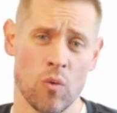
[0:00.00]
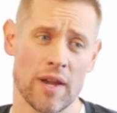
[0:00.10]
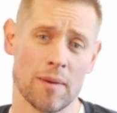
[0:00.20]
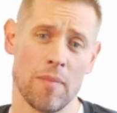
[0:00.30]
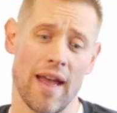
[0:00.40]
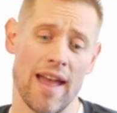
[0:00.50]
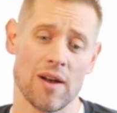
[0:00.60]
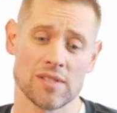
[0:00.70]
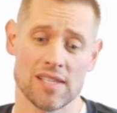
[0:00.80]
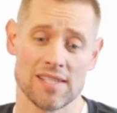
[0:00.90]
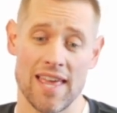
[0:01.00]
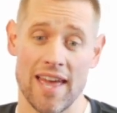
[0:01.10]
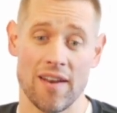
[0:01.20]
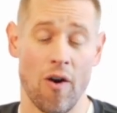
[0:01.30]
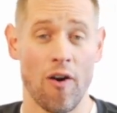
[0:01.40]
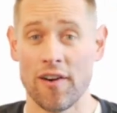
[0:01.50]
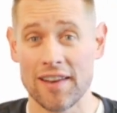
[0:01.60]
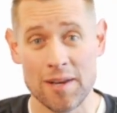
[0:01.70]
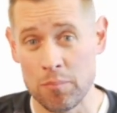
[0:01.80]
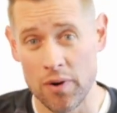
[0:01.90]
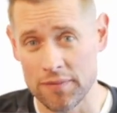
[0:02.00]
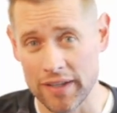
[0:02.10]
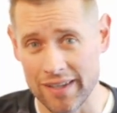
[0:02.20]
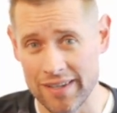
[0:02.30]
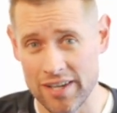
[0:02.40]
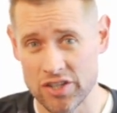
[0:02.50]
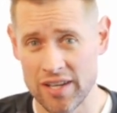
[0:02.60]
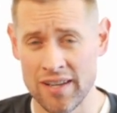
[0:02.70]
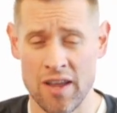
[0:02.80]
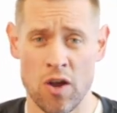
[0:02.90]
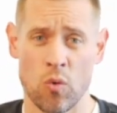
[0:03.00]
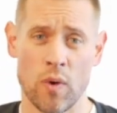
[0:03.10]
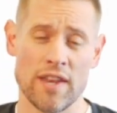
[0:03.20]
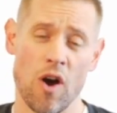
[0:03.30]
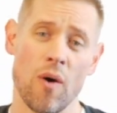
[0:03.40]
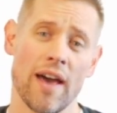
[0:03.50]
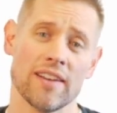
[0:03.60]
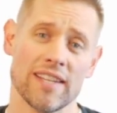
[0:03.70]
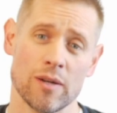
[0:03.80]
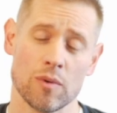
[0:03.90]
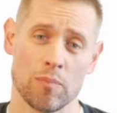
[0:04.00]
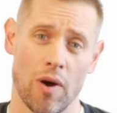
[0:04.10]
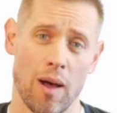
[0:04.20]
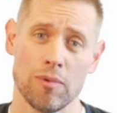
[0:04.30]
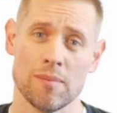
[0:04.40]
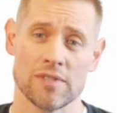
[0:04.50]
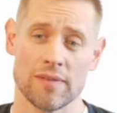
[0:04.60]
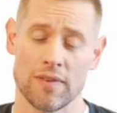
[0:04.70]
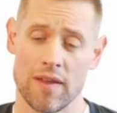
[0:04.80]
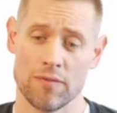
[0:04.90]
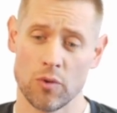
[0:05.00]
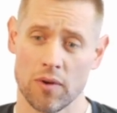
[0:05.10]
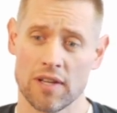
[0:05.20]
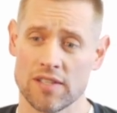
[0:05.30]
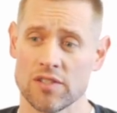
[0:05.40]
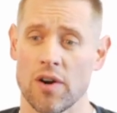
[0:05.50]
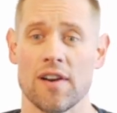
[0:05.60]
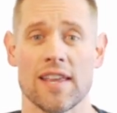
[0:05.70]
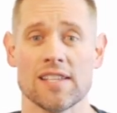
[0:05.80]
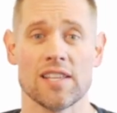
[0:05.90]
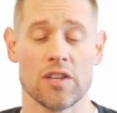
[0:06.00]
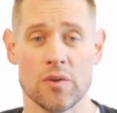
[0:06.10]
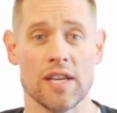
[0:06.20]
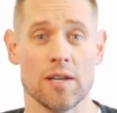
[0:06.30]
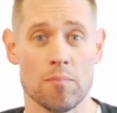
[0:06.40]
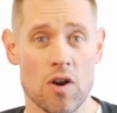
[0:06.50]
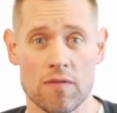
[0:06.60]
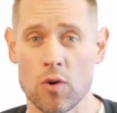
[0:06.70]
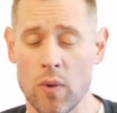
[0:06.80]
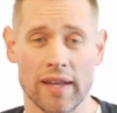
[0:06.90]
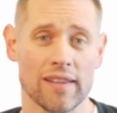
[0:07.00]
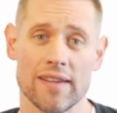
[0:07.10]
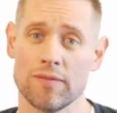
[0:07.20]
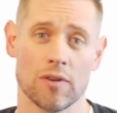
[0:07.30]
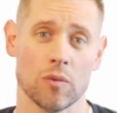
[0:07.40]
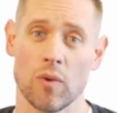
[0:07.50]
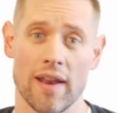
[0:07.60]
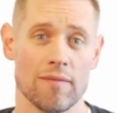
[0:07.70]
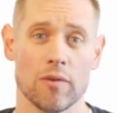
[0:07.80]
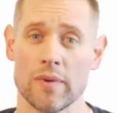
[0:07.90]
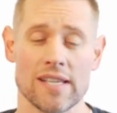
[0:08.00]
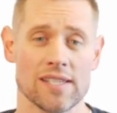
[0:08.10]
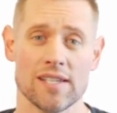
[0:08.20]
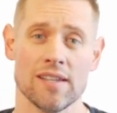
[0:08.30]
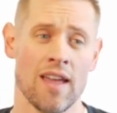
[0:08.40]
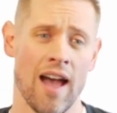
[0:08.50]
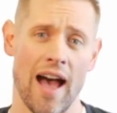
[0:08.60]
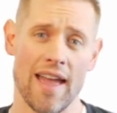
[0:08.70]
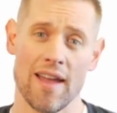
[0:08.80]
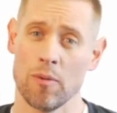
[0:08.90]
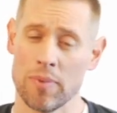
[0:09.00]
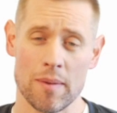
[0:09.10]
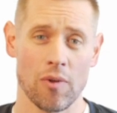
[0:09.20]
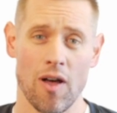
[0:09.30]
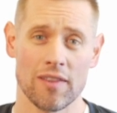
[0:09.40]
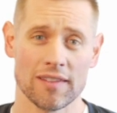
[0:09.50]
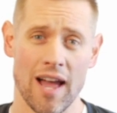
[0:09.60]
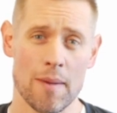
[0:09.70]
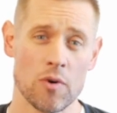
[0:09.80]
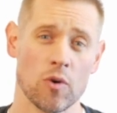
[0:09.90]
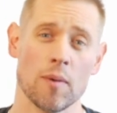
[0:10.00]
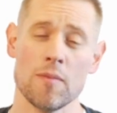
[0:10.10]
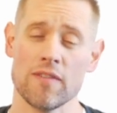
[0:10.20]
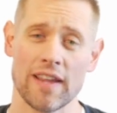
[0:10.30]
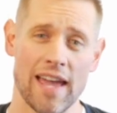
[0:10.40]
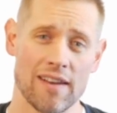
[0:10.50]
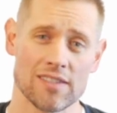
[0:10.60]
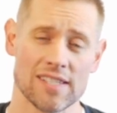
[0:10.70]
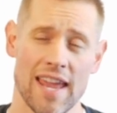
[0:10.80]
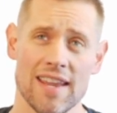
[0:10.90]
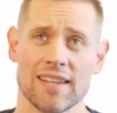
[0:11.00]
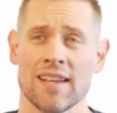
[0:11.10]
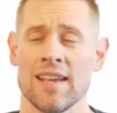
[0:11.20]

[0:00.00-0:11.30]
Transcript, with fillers: We can buy houses that aren't in perfect condition. We know how to deal with problems. If, if your concern is that you need to move quickly for whatever reason, I help people all the time who are moving out of state.